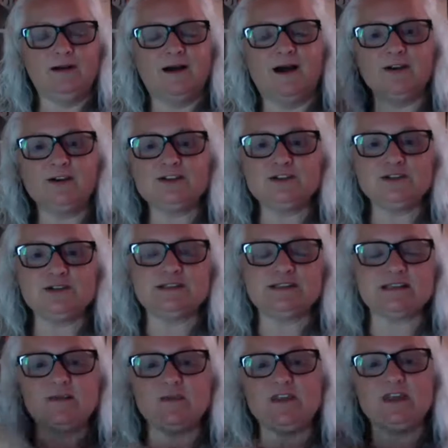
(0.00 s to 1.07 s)
how to do the
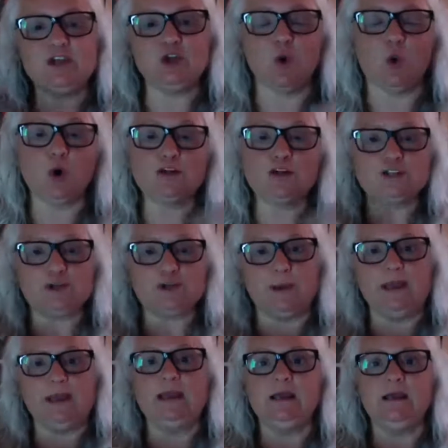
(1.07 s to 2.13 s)
same thing you're
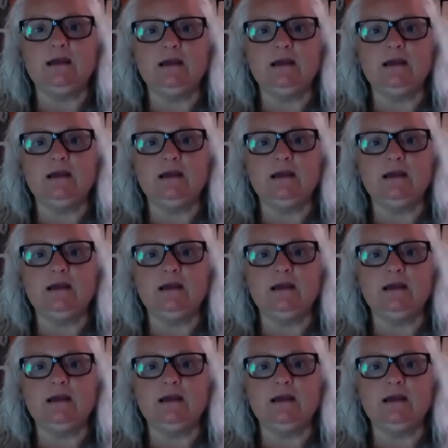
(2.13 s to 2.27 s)
doing,